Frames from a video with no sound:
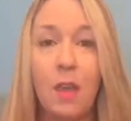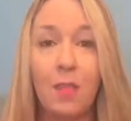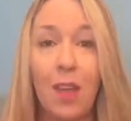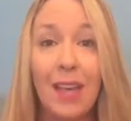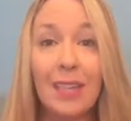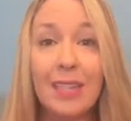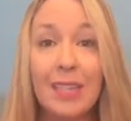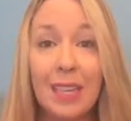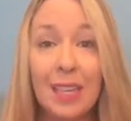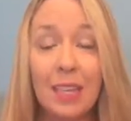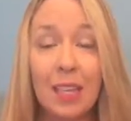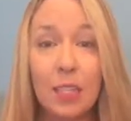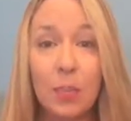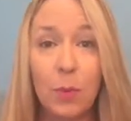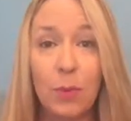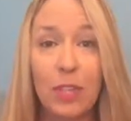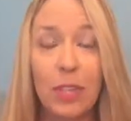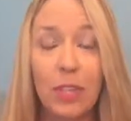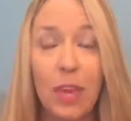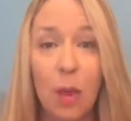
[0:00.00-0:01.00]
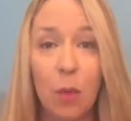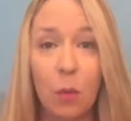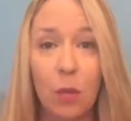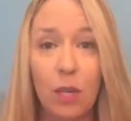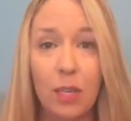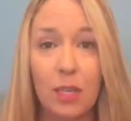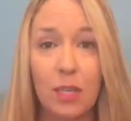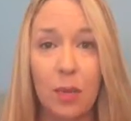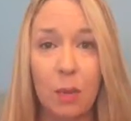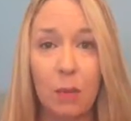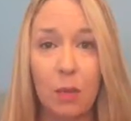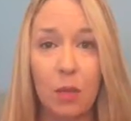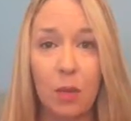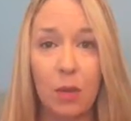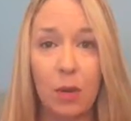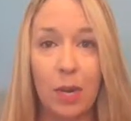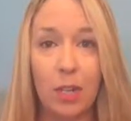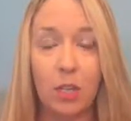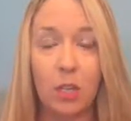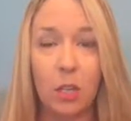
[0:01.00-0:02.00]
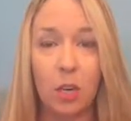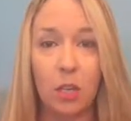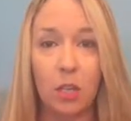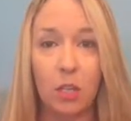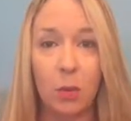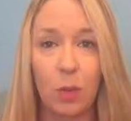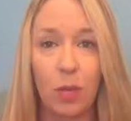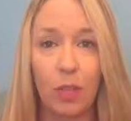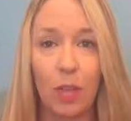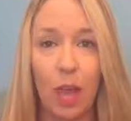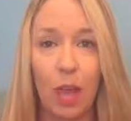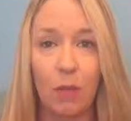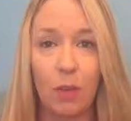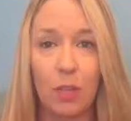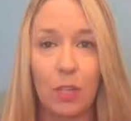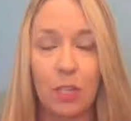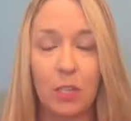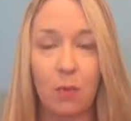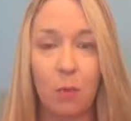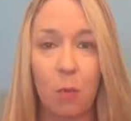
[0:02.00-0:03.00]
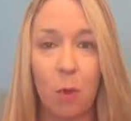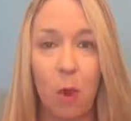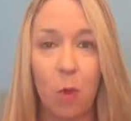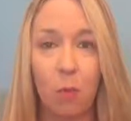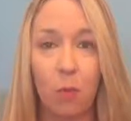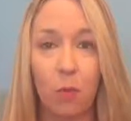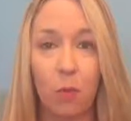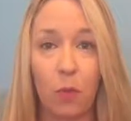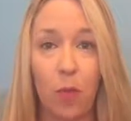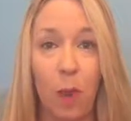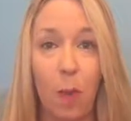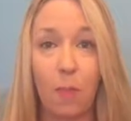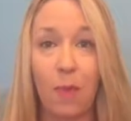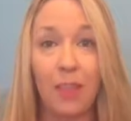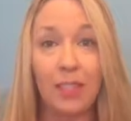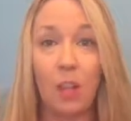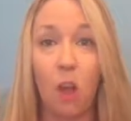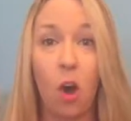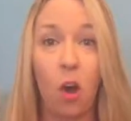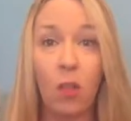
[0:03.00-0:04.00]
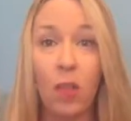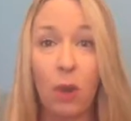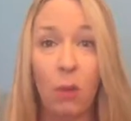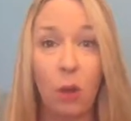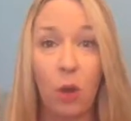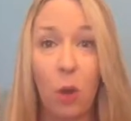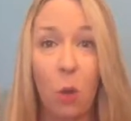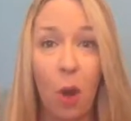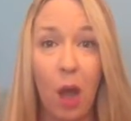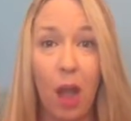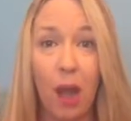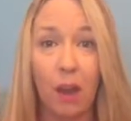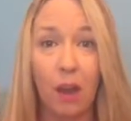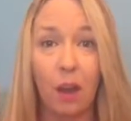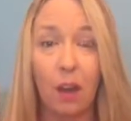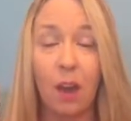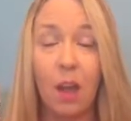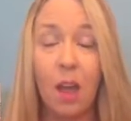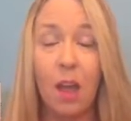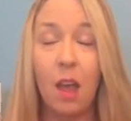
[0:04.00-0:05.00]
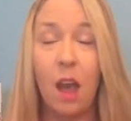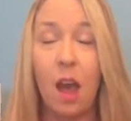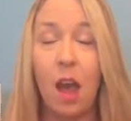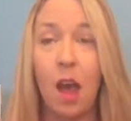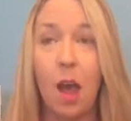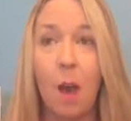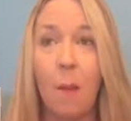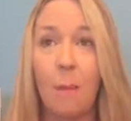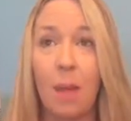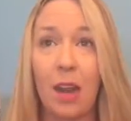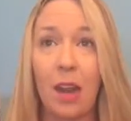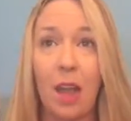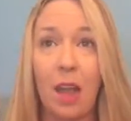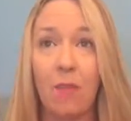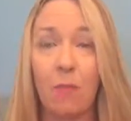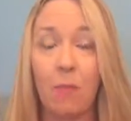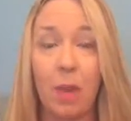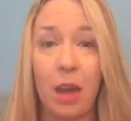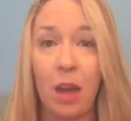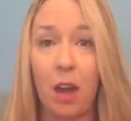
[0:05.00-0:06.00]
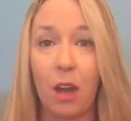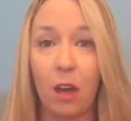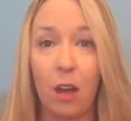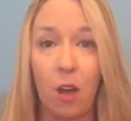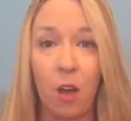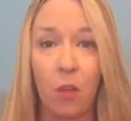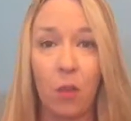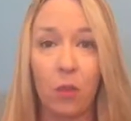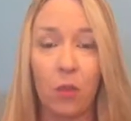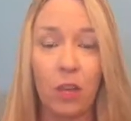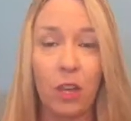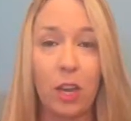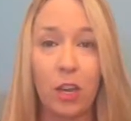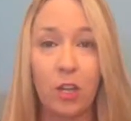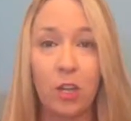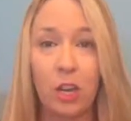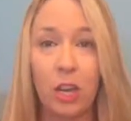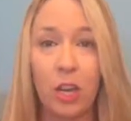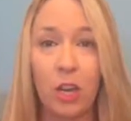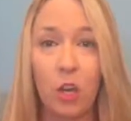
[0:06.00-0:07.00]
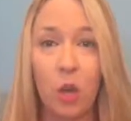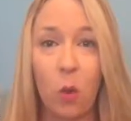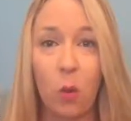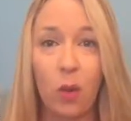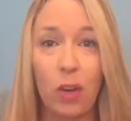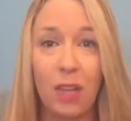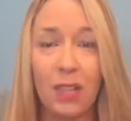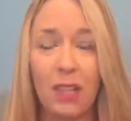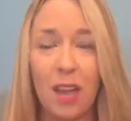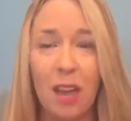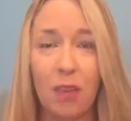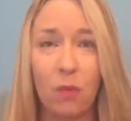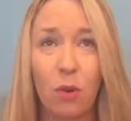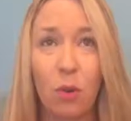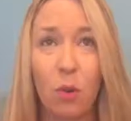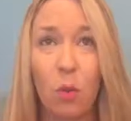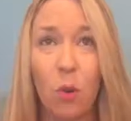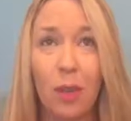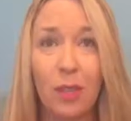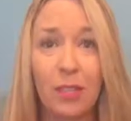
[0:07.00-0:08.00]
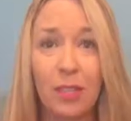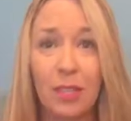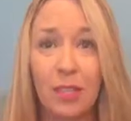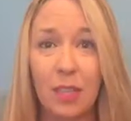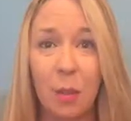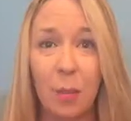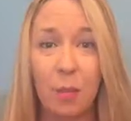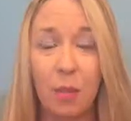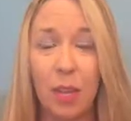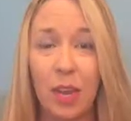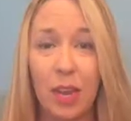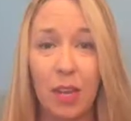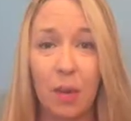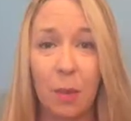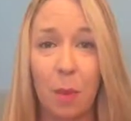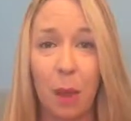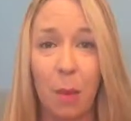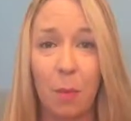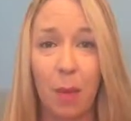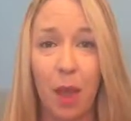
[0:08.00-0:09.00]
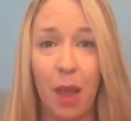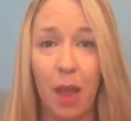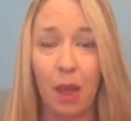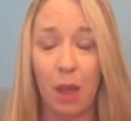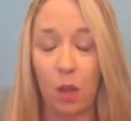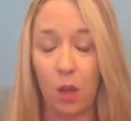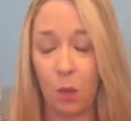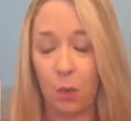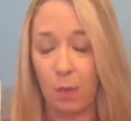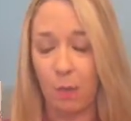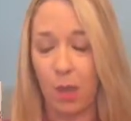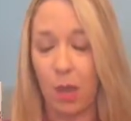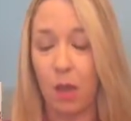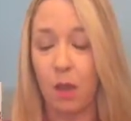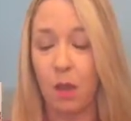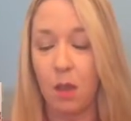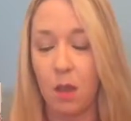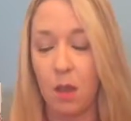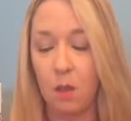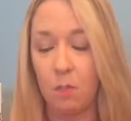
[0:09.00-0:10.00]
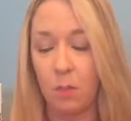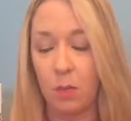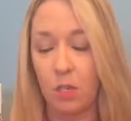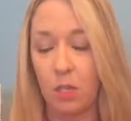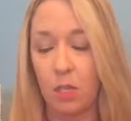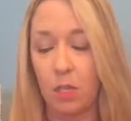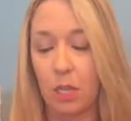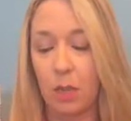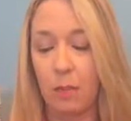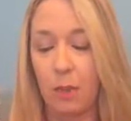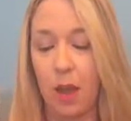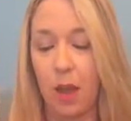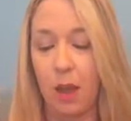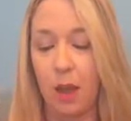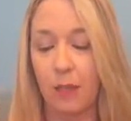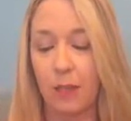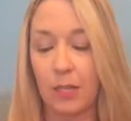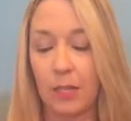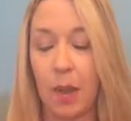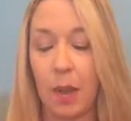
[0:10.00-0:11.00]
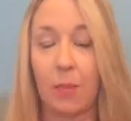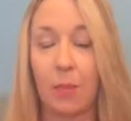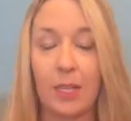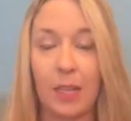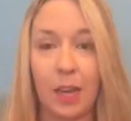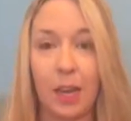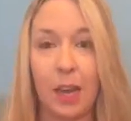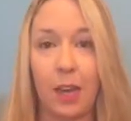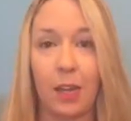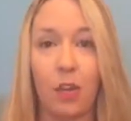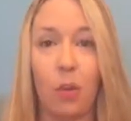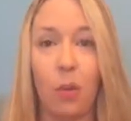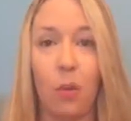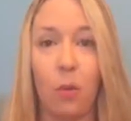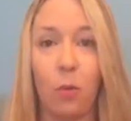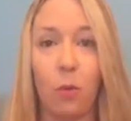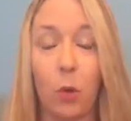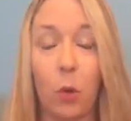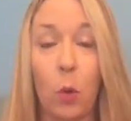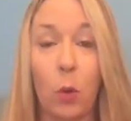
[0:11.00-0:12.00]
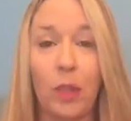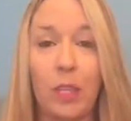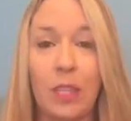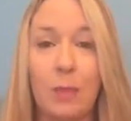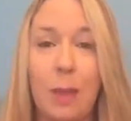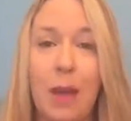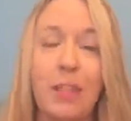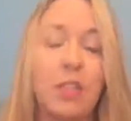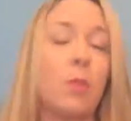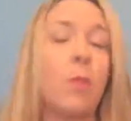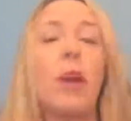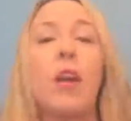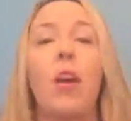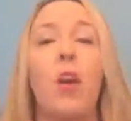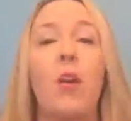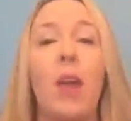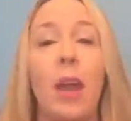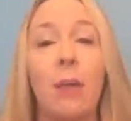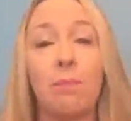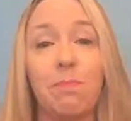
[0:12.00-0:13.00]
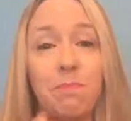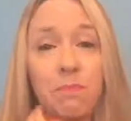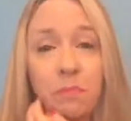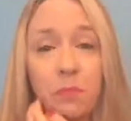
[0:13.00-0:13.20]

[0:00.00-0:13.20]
That's it. That's what the network sent me when I started doing live hits from home for them. That's all they require. And I've been on all over the country, and no one has ever once complained about my equipment. Let's just keep an eye on the time because I got to go record this mastermind. Okay.